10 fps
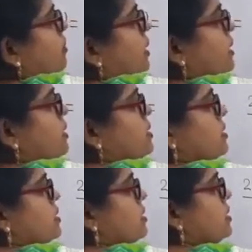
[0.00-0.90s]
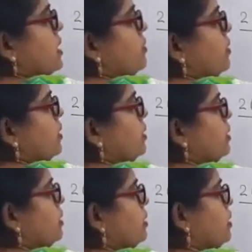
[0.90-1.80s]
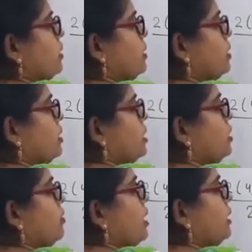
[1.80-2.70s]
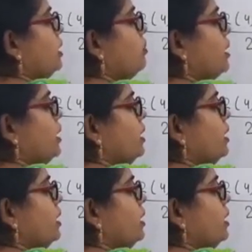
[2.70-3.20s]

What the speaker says: by 7 divided by